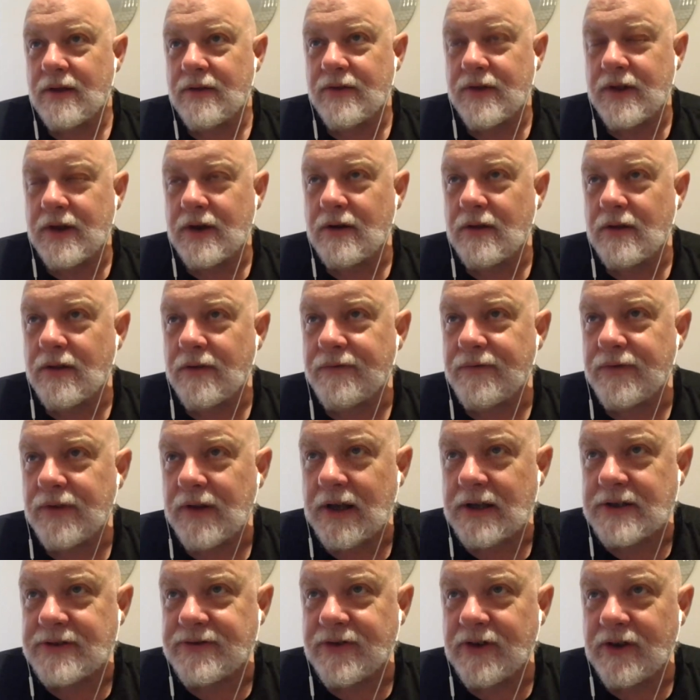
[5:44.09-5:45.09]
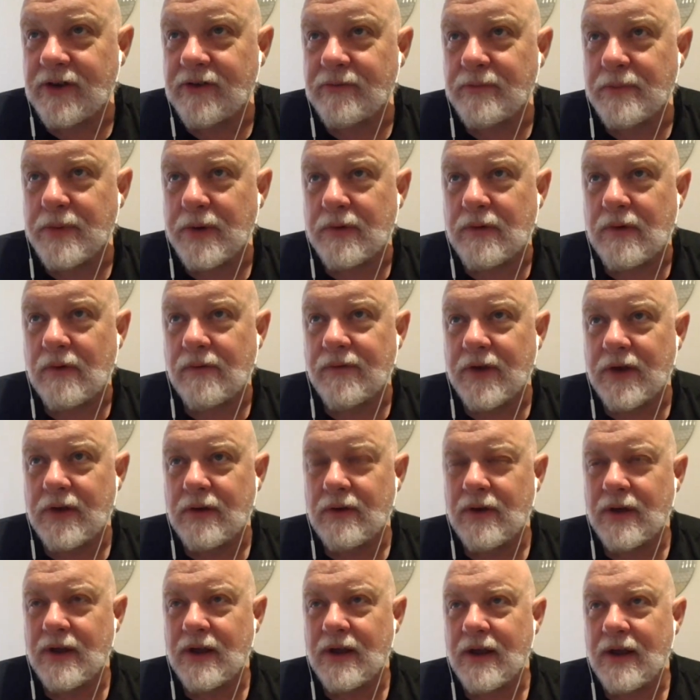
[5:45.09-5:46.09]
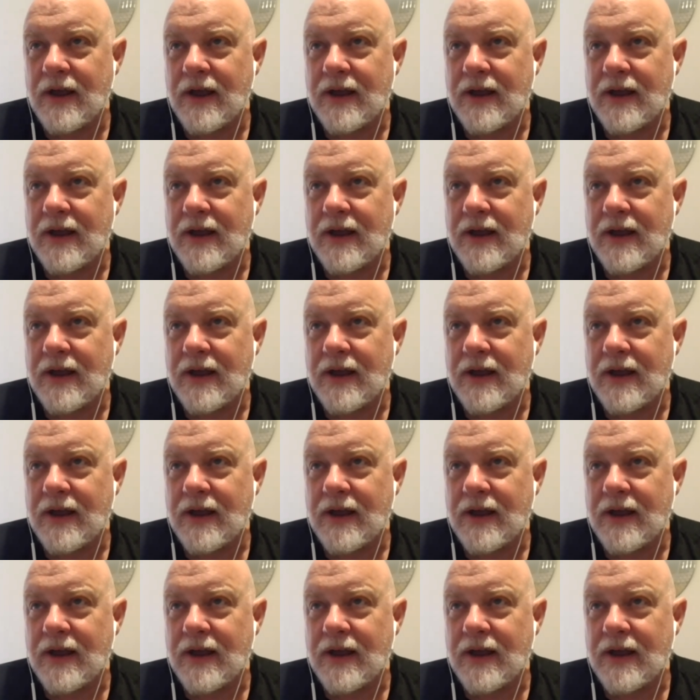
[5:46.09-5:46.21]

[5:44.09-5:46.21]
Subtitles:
you know, the philosophy of book reviewing